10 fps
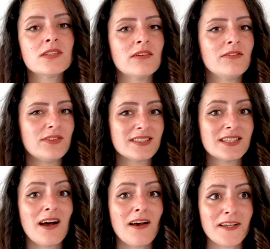
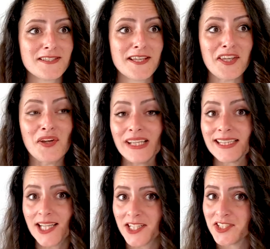emphasize that your
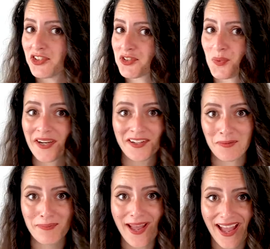intentions were
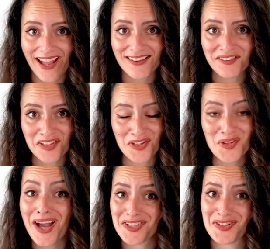not bad, that you
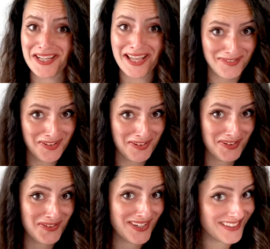actually had very
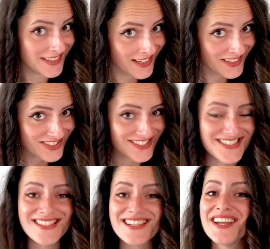good
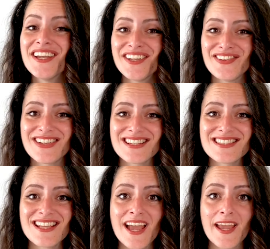intentions, you can
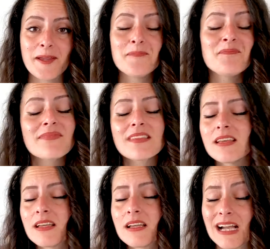say,
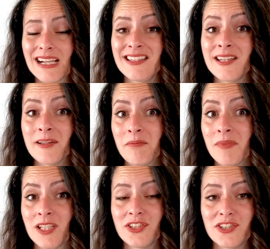I didn't
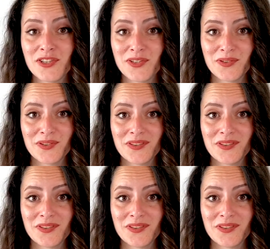mean to,